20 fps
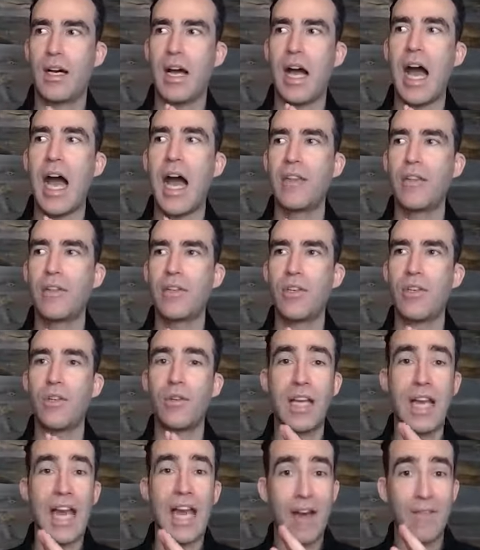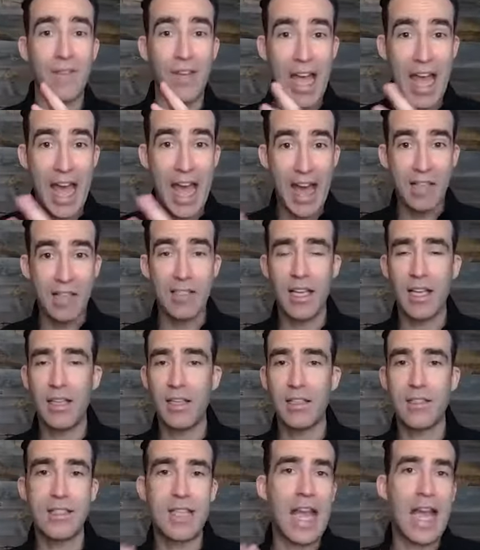either you can have an asset.
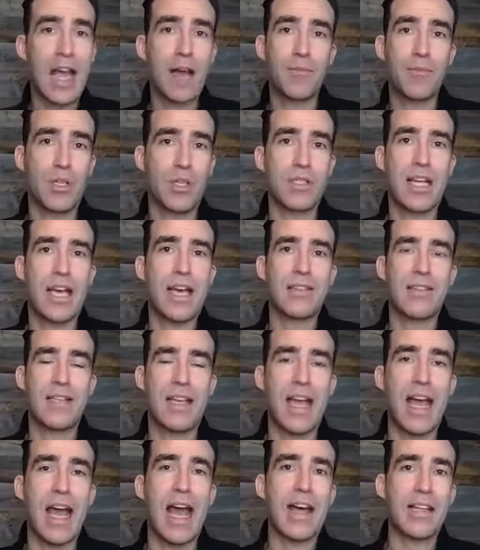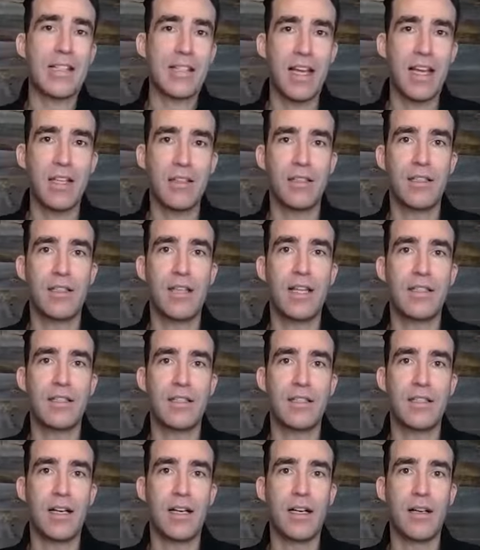Let's say AmTrust has an asset that
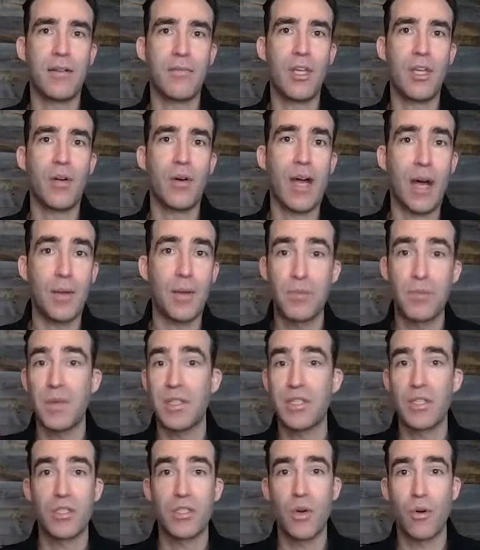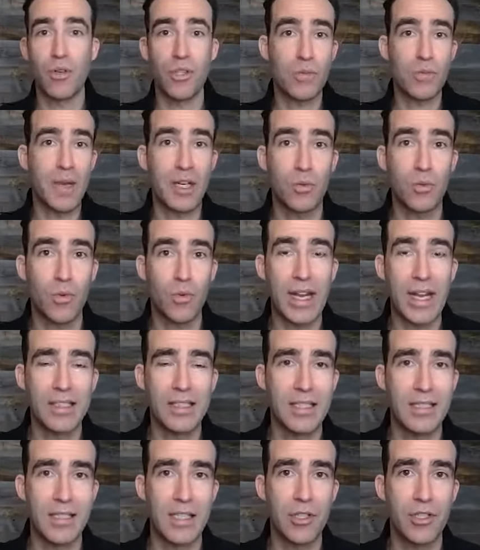helps business owners make great
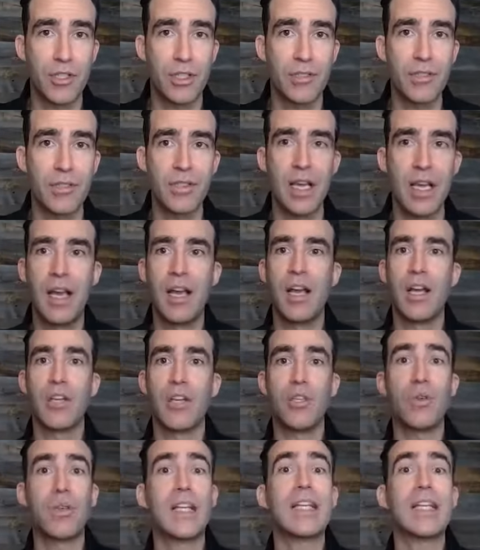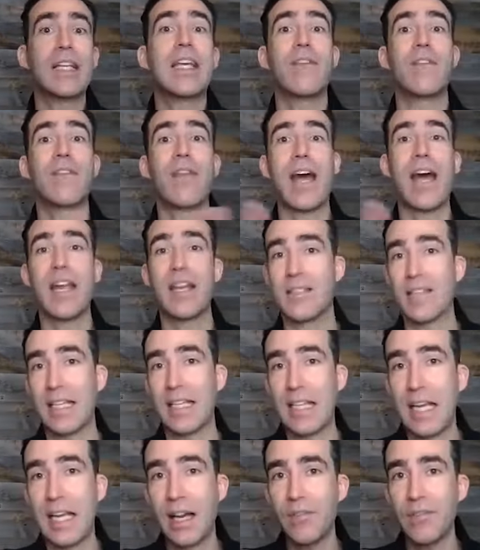decisions. You can give that as a
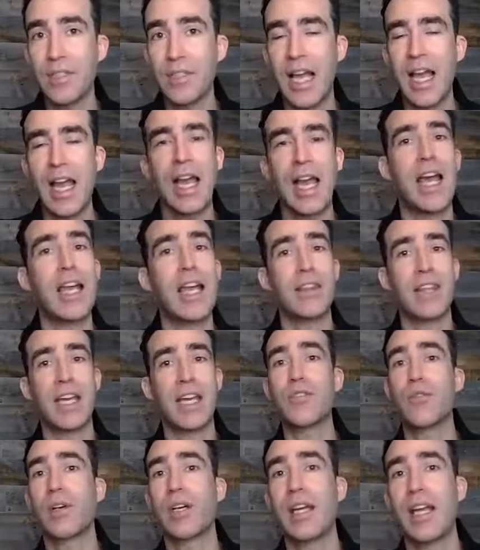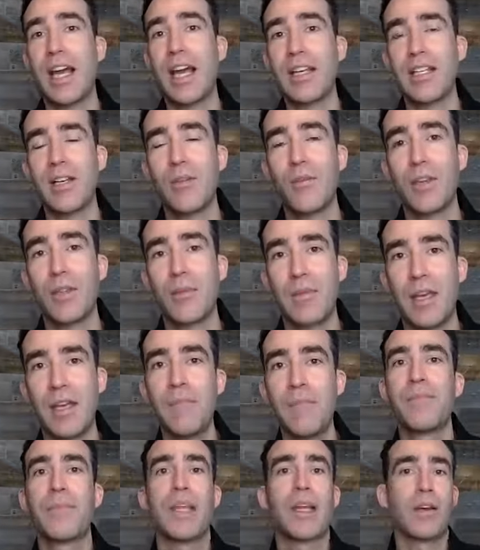gift. Hey, thanks for connecting with
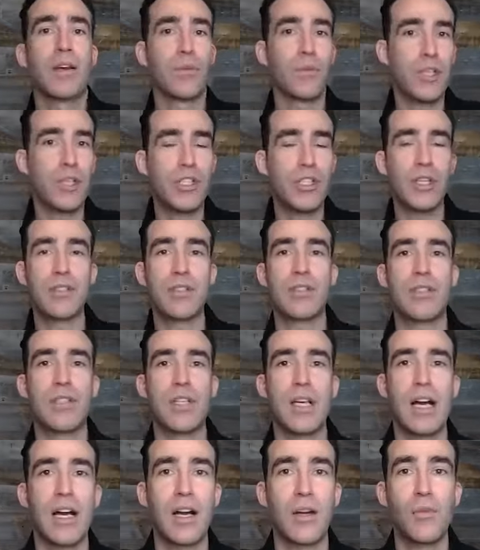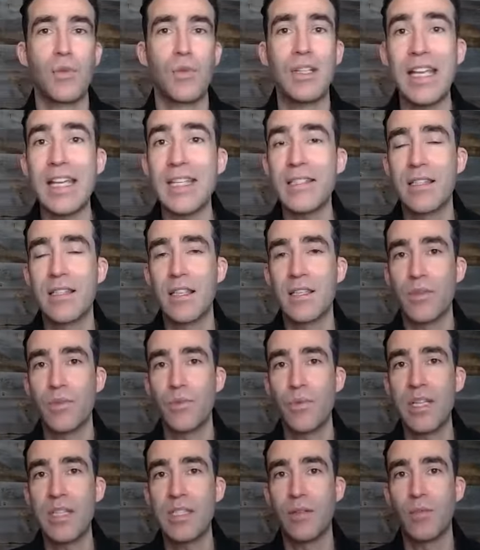me. We just released this
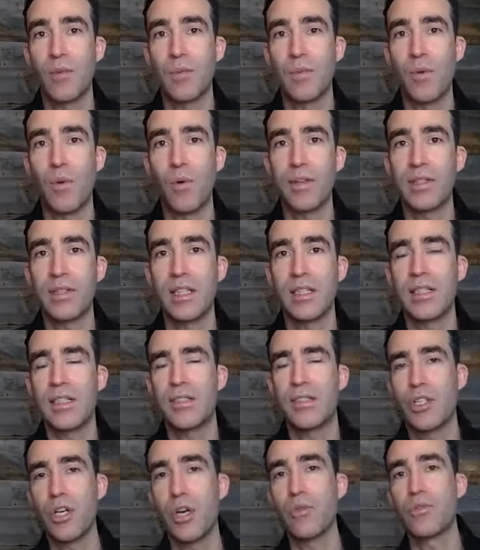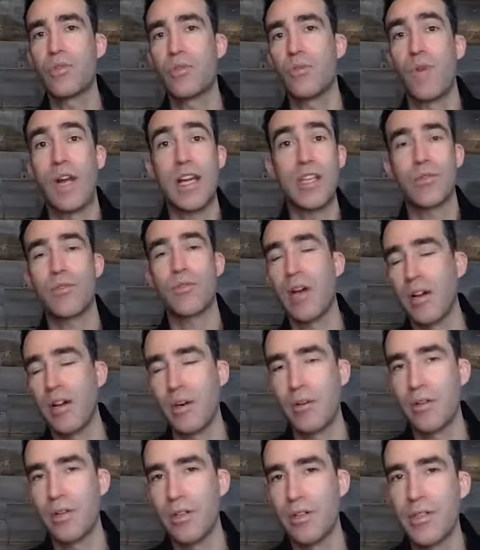recent report that shows restaurant
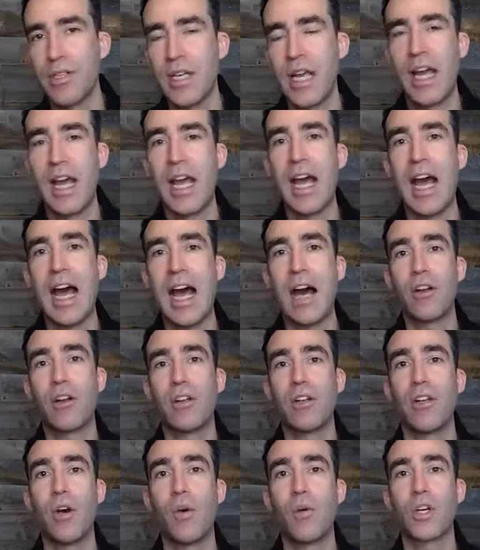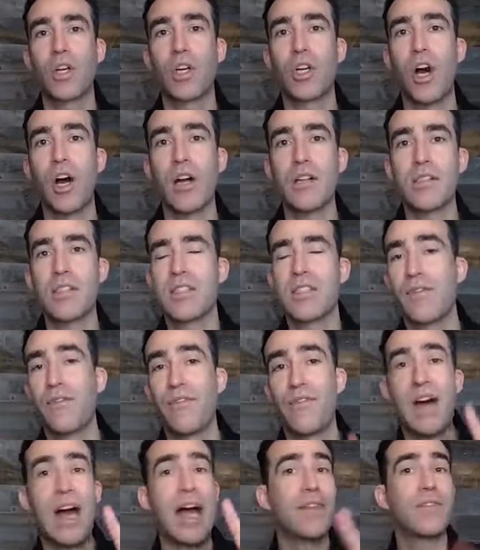owners how to lower costs in
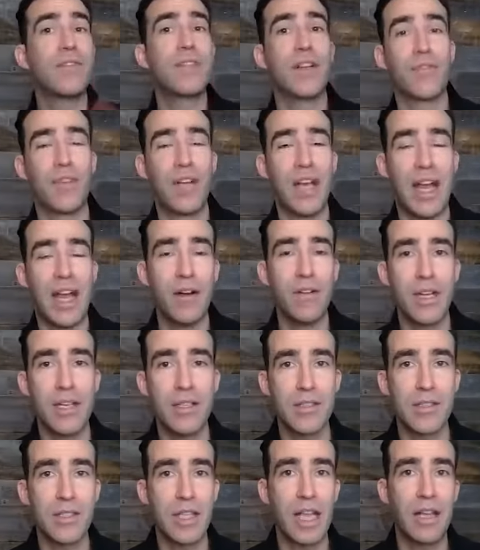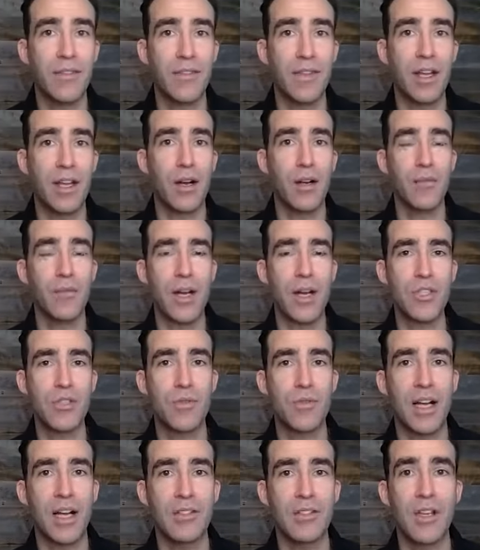5 different areas in their
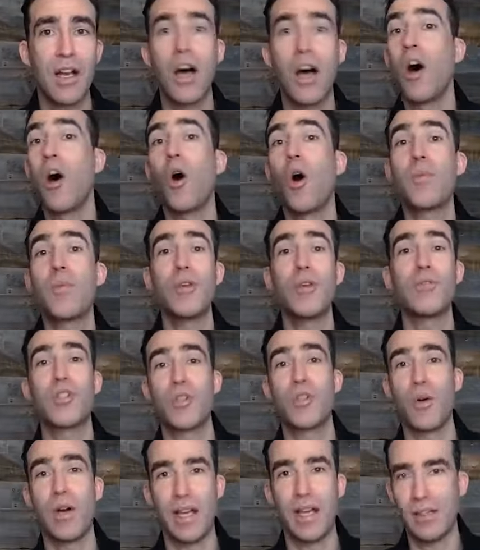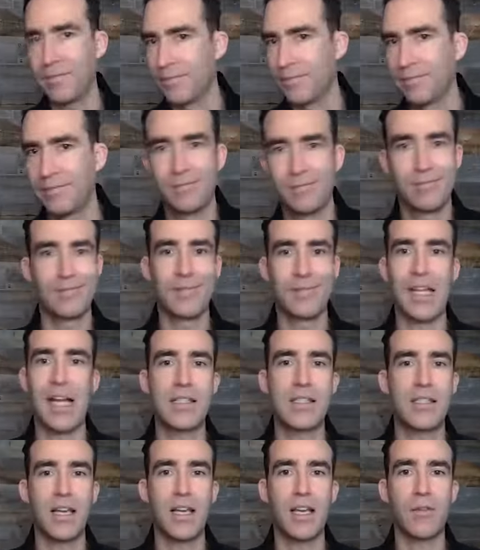restaurants. Hope you enjoy it.
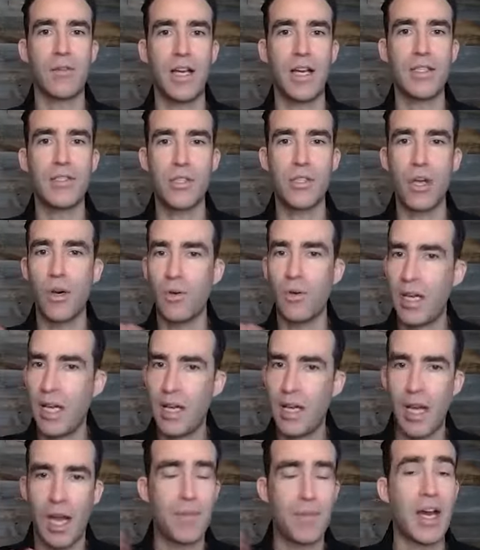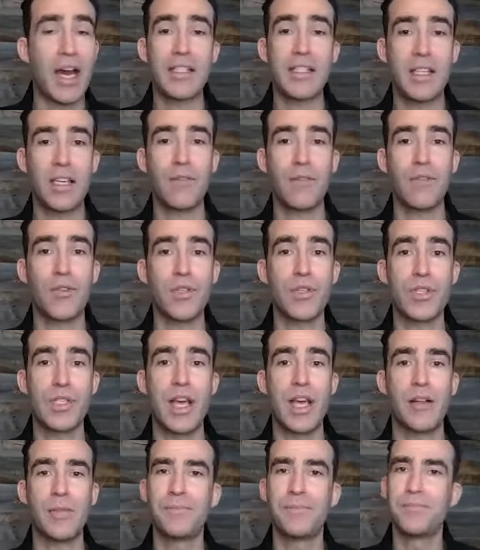That's it, right? So I'm not asking for a
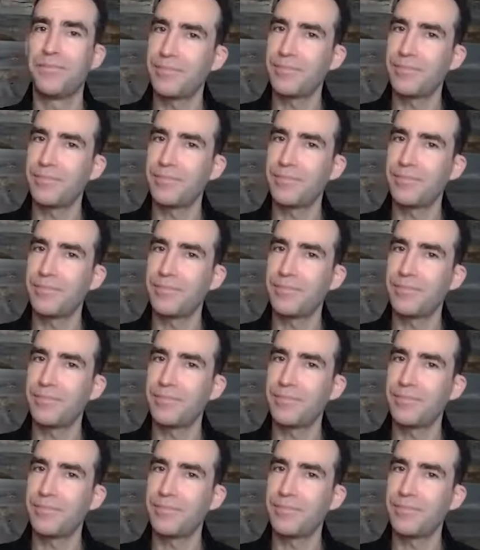sale.